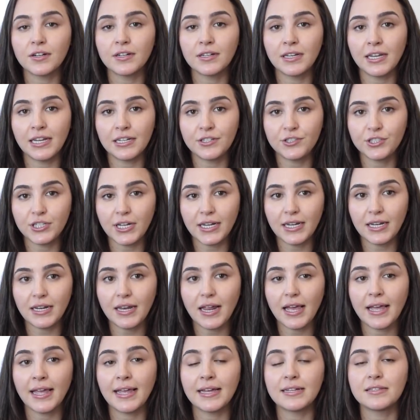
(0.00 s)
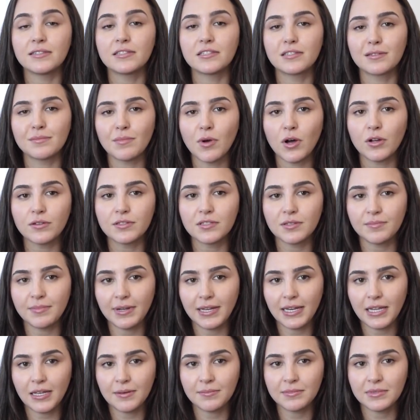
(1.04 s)
are initiated against small to
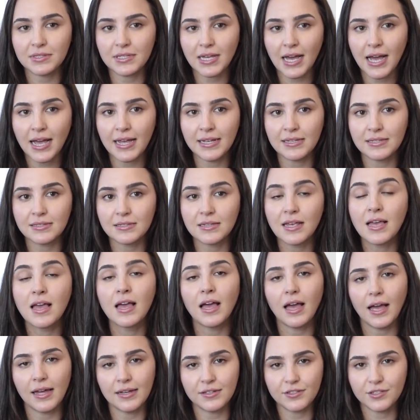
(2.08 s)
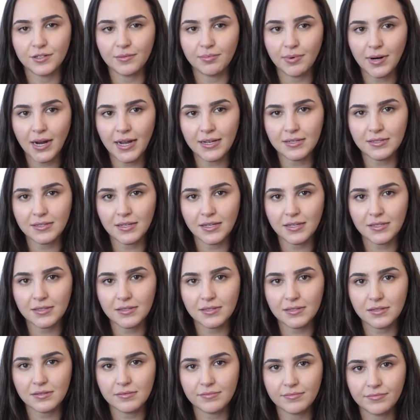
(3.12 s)
medium-sized
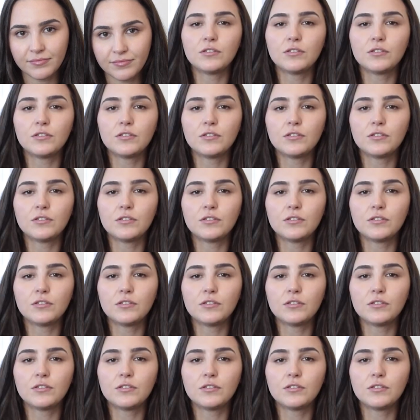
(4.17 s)
enterprises.